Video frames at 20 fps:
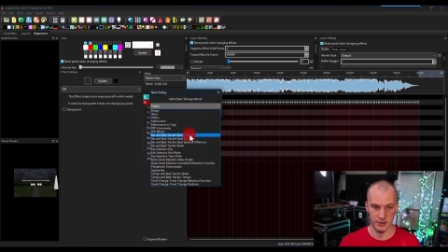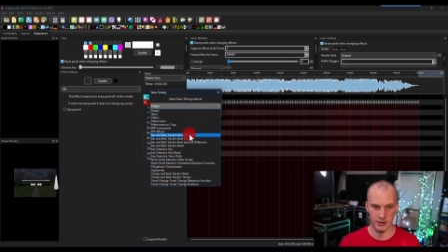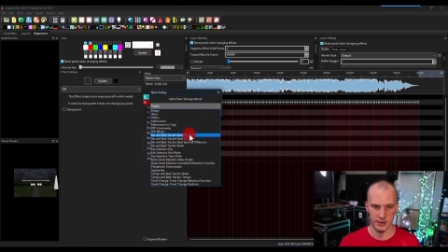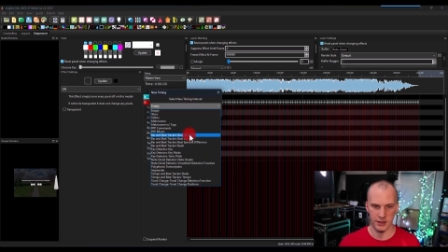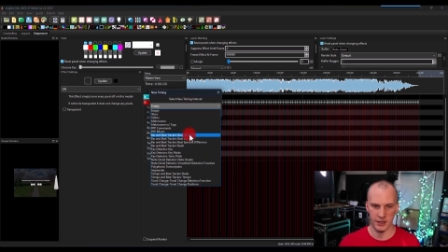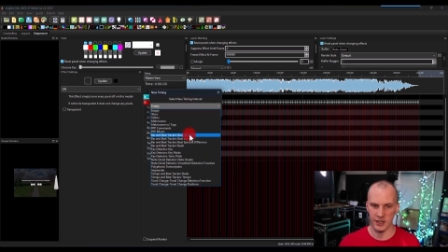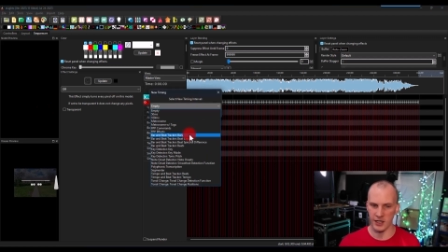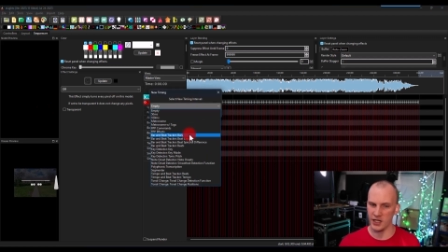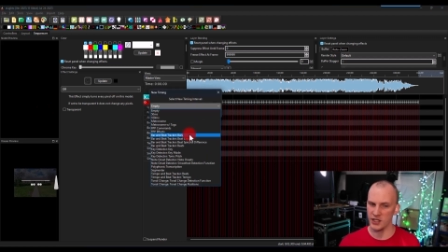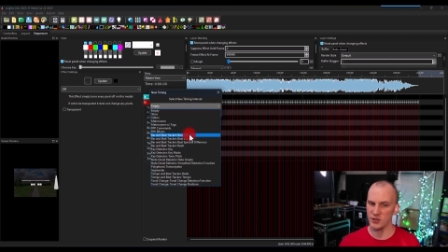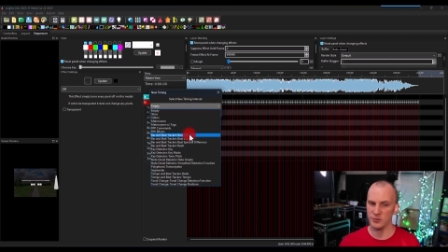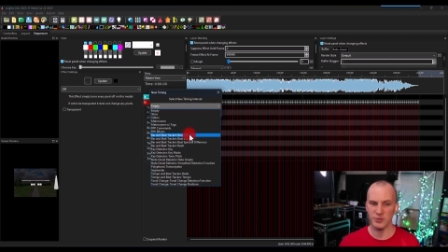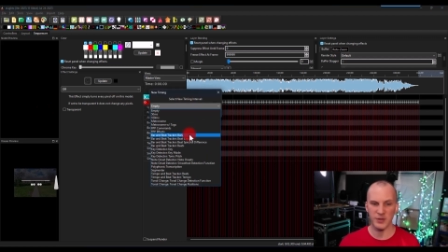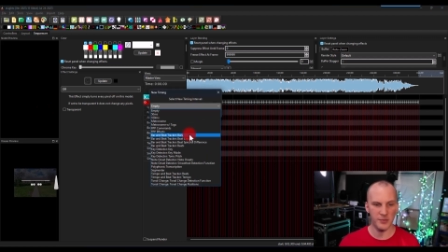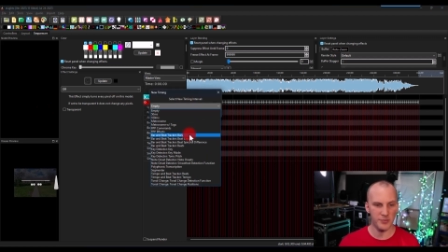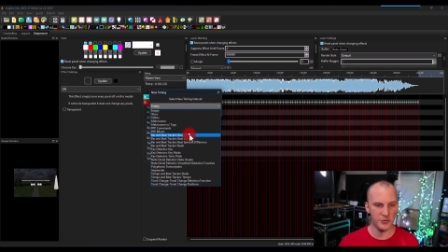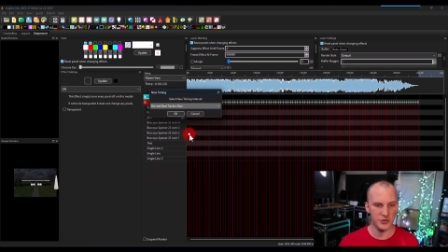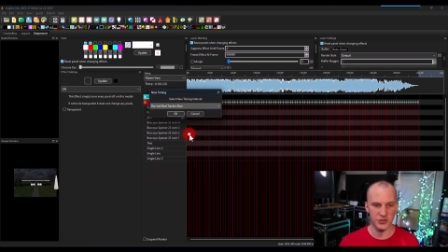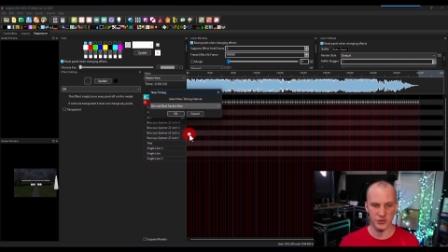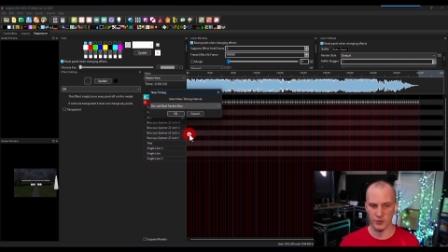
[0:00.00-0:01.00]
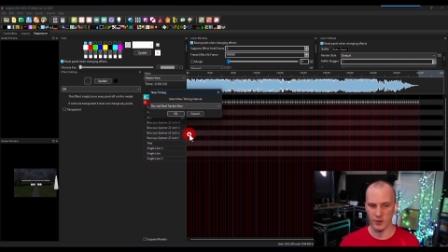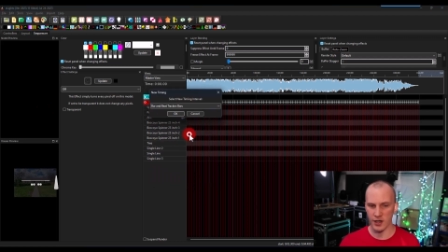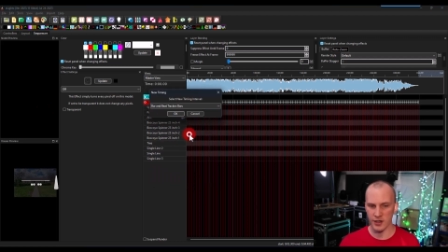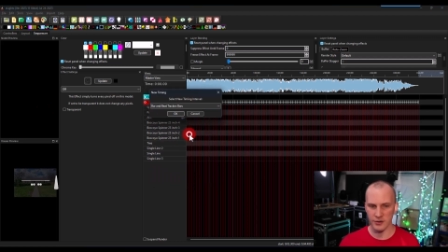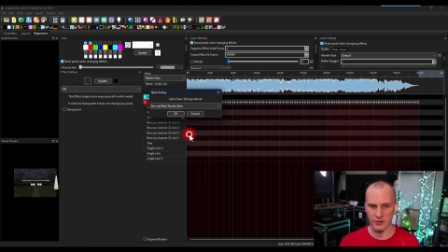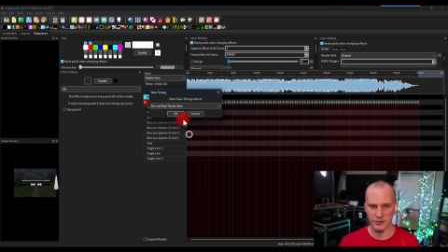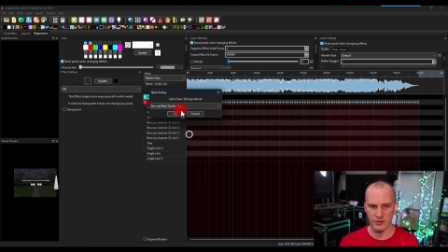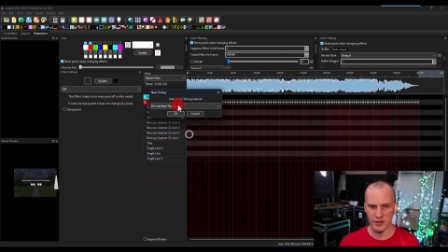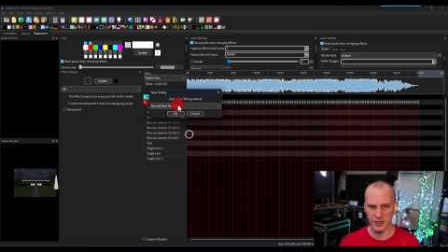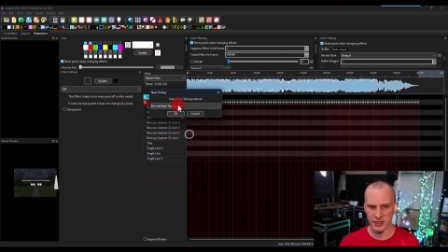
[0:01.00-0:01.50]
Uh, other people do
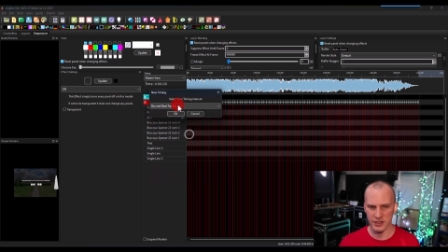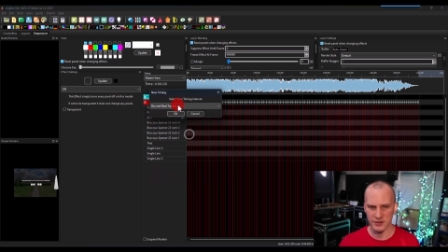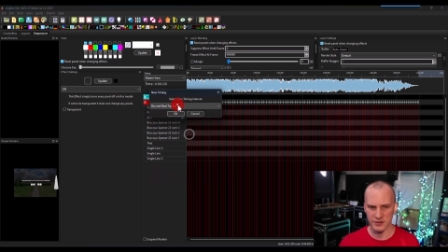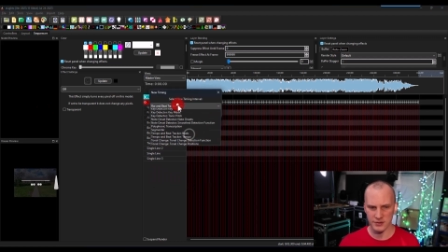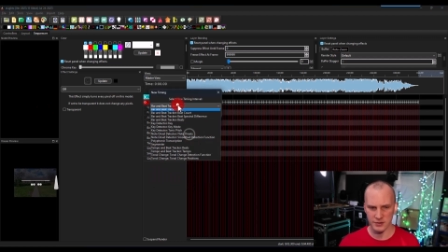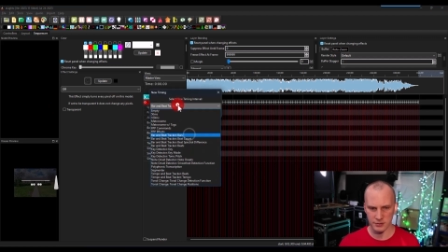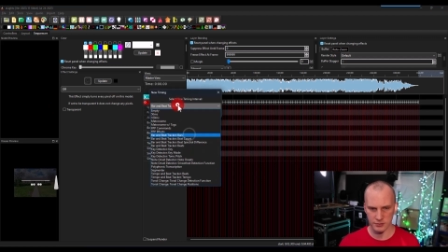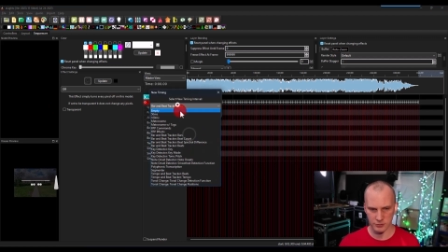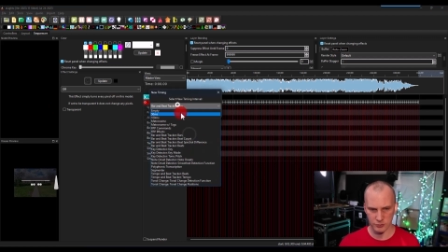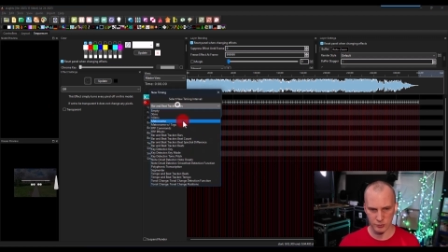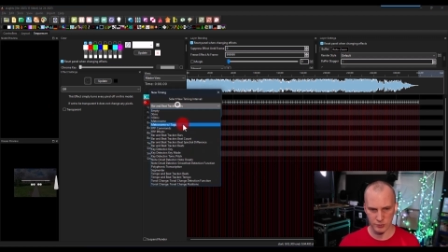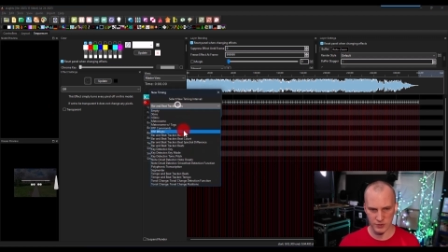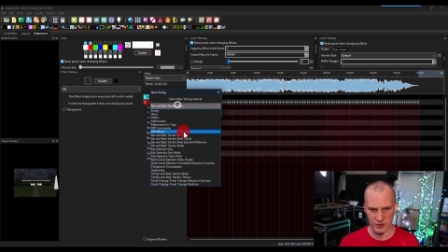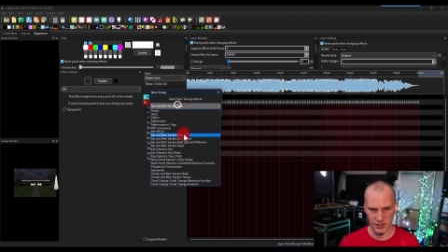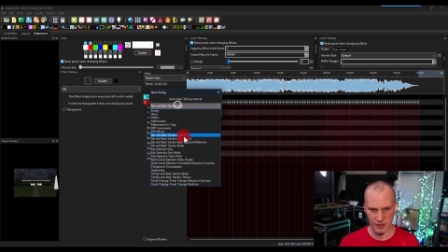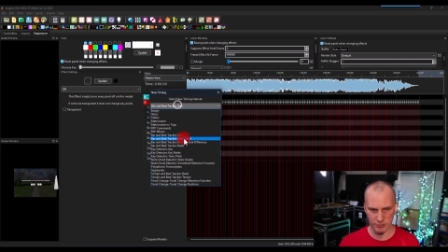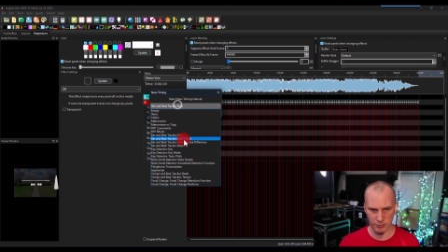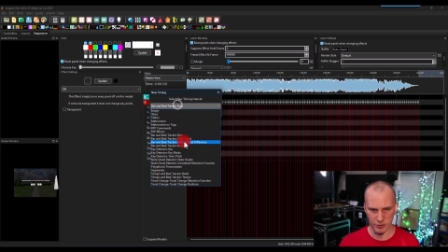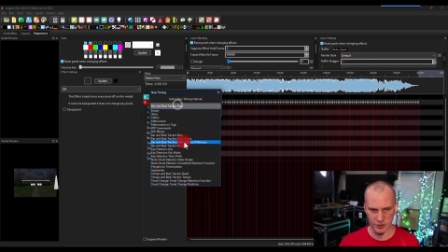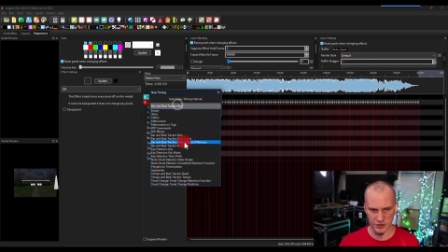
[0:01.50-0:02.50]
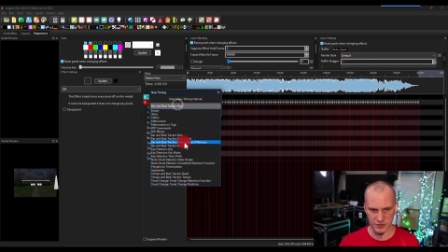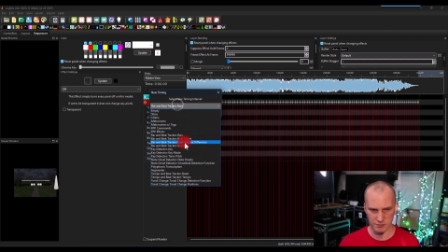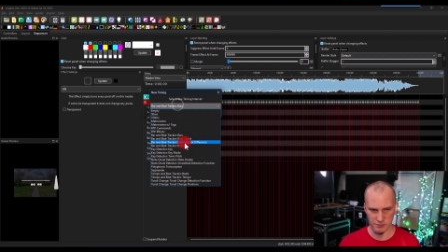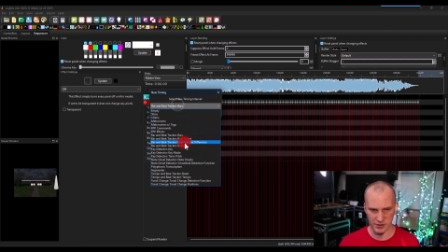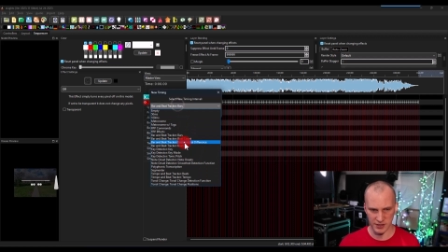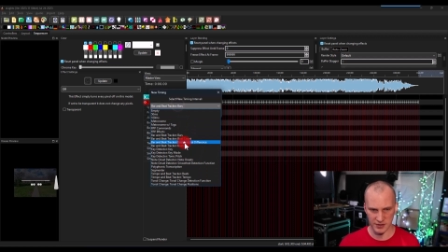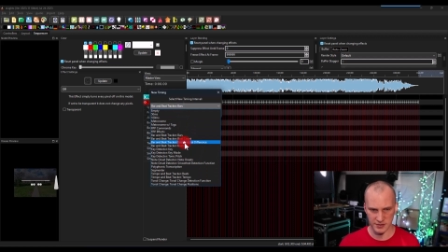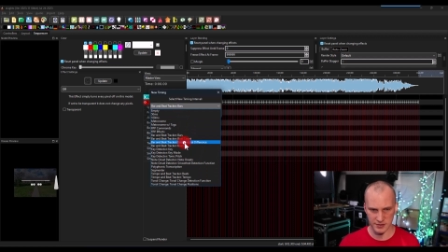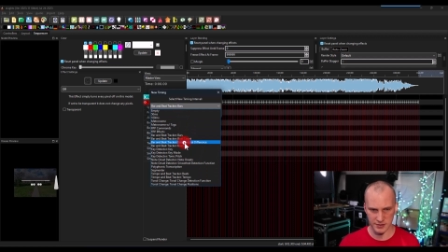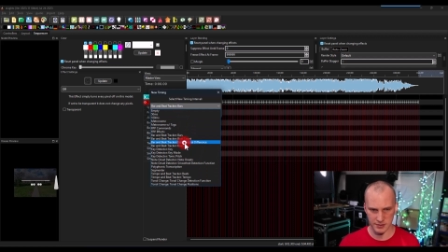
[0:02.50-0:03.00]
other things. Oops, not bars,
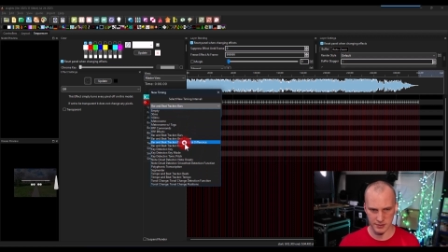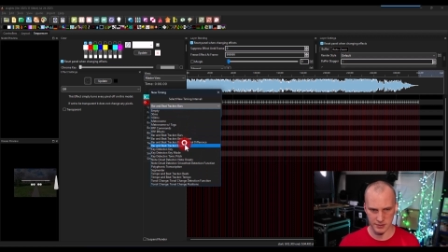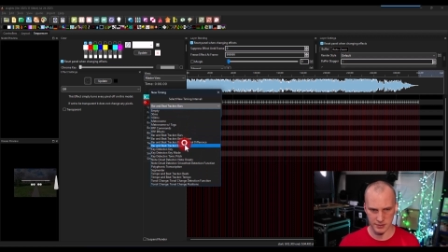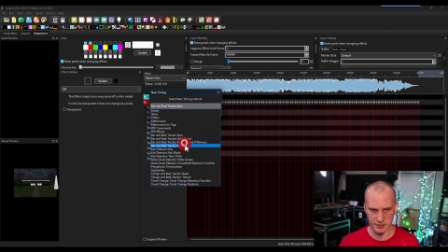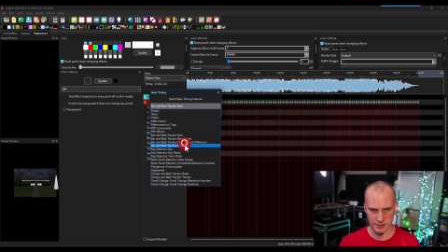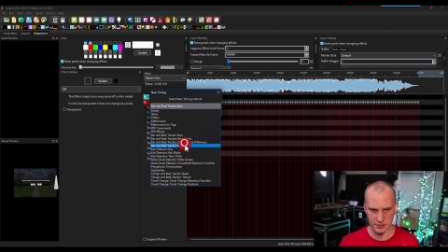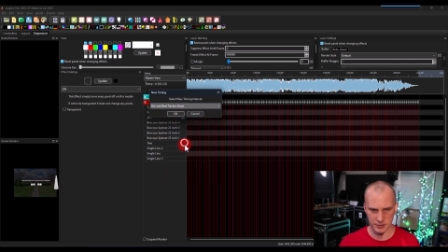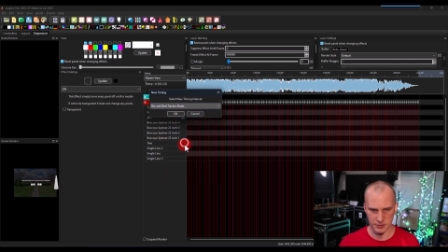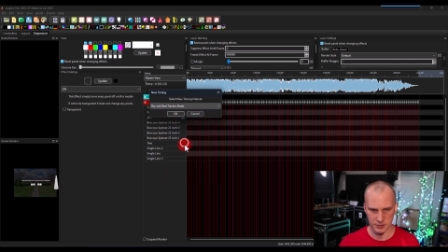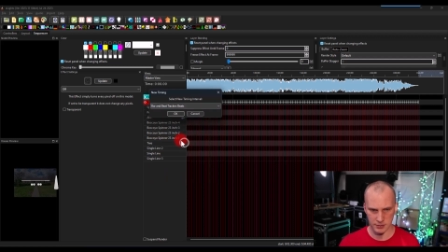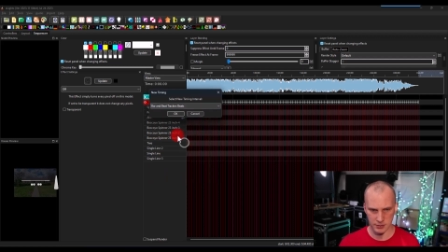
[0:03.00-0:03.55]
beats.